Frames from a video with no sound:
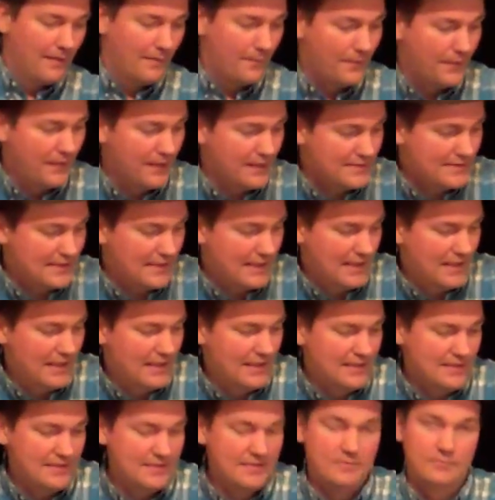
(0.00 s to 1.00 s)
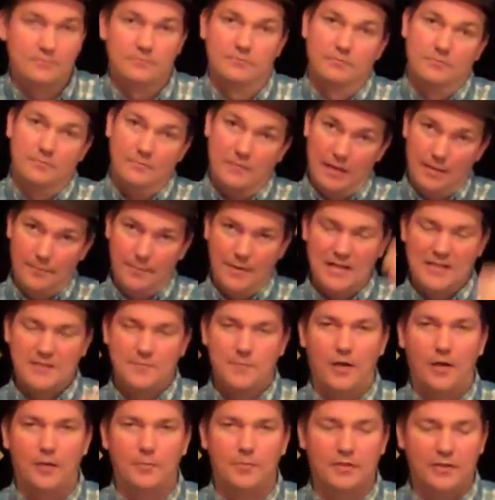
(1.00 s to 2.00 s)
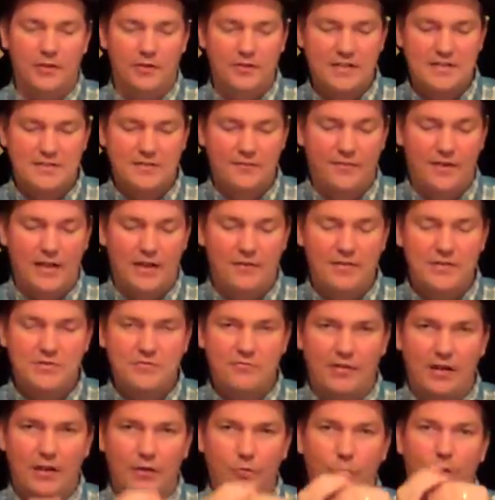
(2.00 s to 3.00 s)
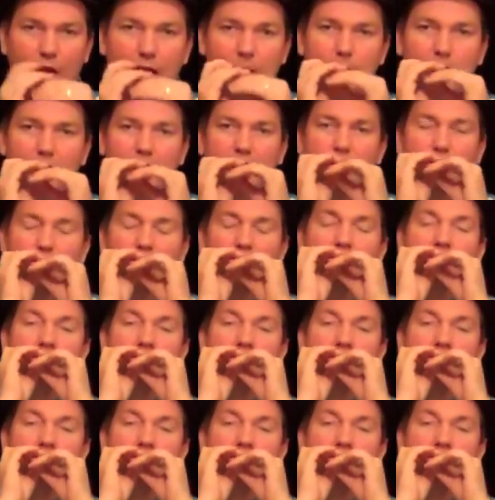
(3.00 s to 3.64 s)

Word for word: This is a baseball balloon. It's a 5-inch round white balloon